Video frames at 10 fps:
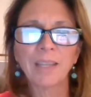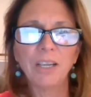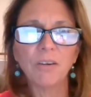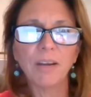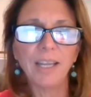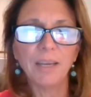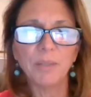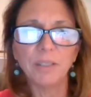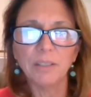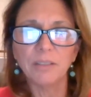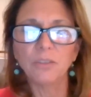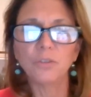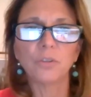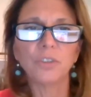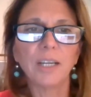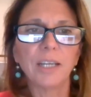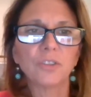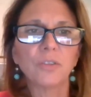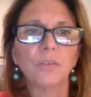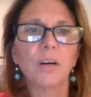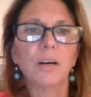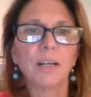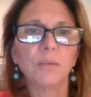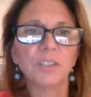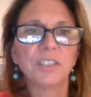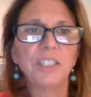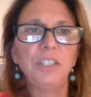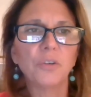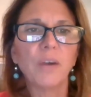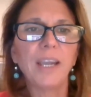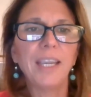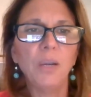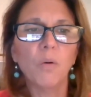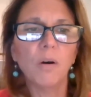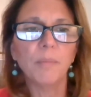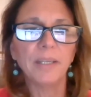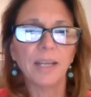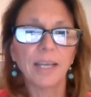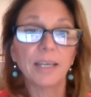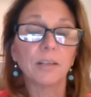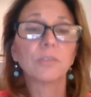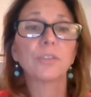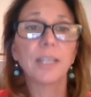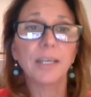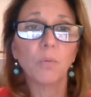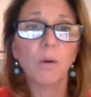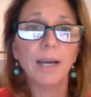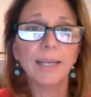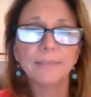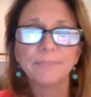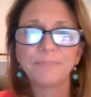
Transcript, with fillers: here I am in the, the Georgia National Guard. I was the senior ranking woman and I could understand why